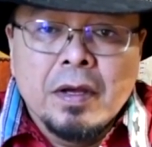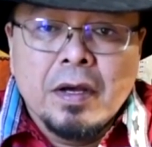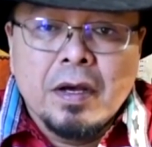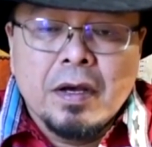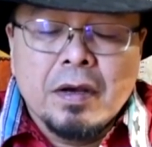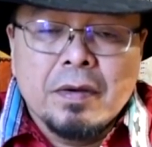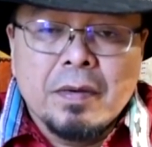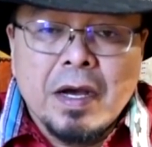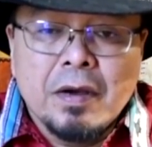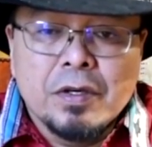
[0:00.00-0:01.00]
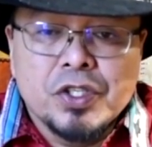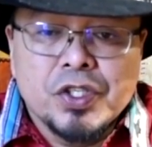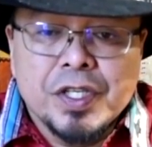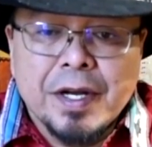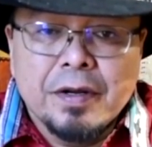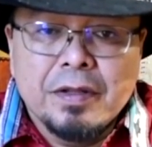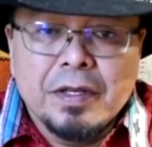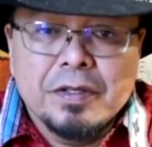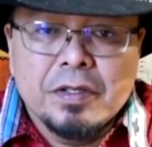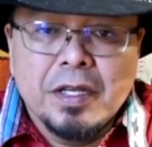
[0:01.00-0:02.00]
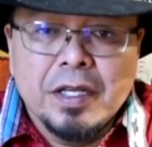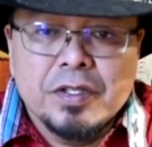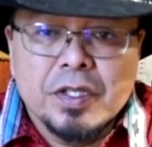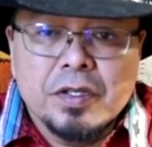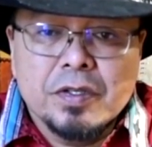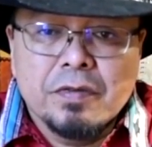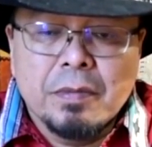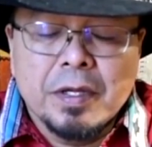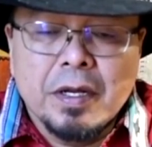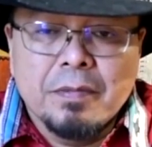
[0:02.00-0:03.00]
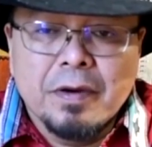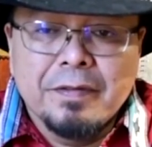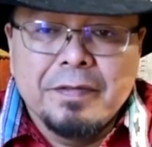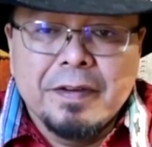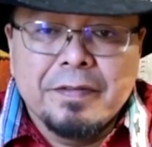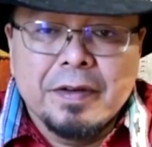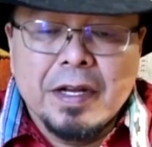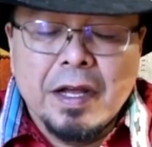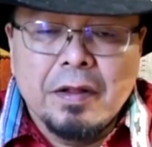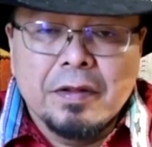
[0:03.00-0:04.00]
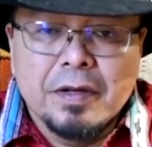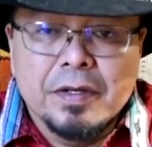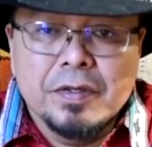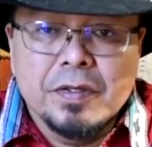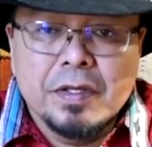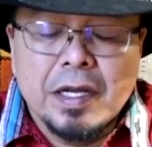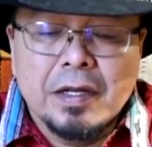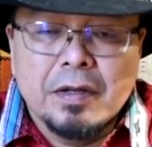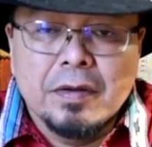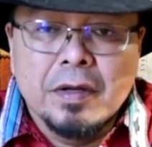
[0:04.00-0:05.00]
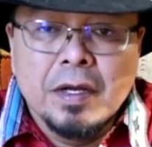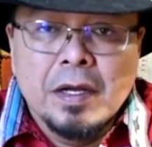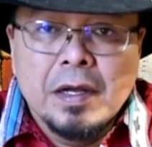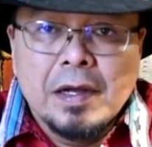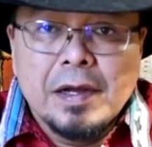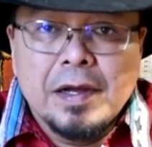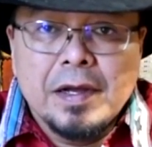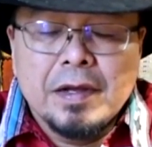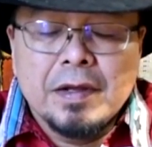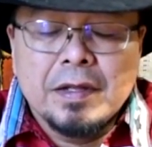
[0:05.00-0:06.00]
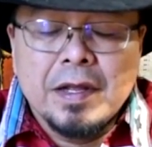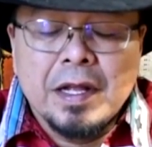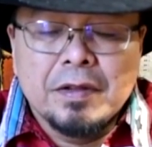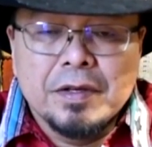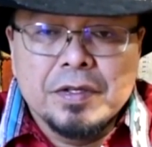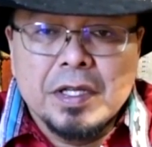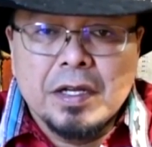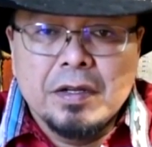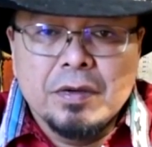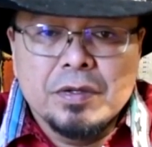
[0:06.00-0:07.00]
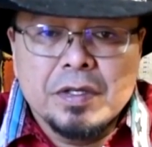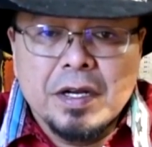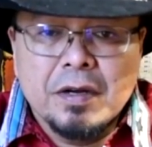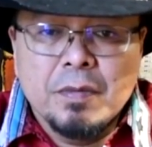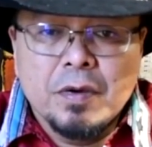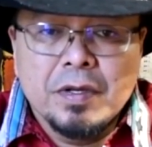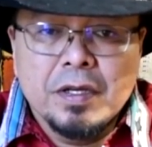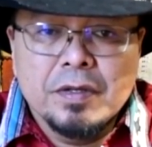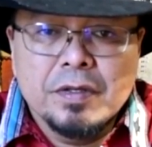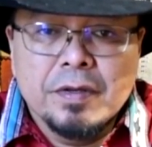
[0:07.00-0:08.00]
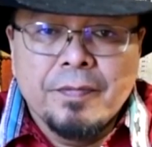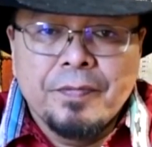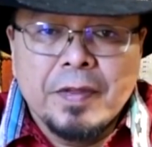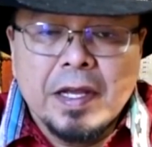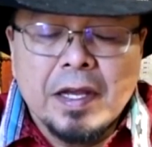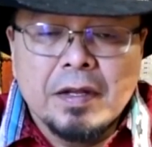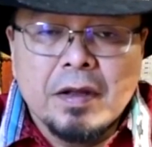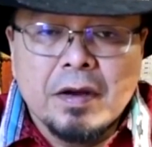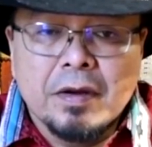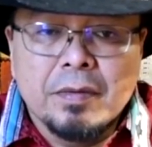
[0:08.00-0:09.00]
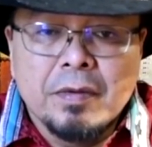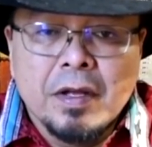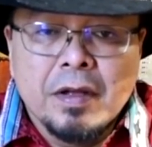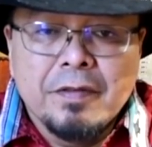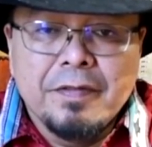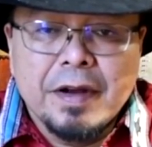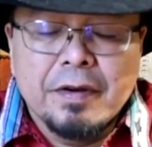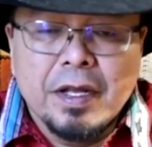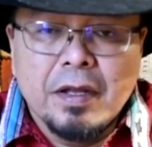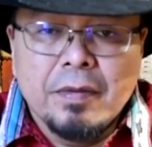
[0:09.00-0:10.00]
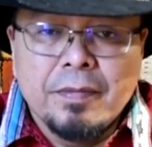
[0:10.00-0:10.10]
I was shared these teachings from a number of different elders and elders that do ceremonies and are very